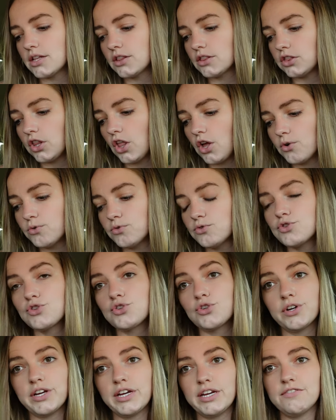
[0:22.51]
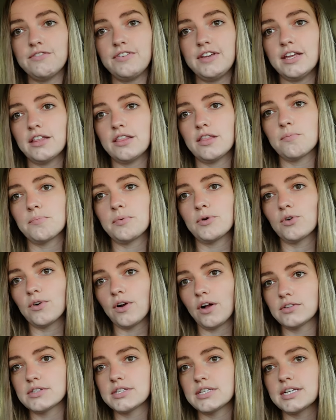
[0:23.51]
Lone Tree via the
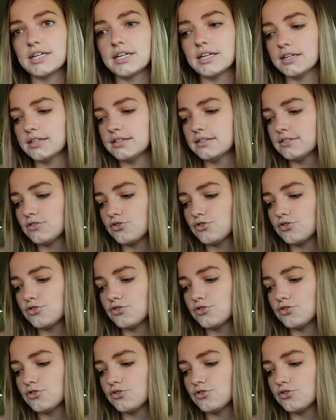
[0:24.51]
Peralta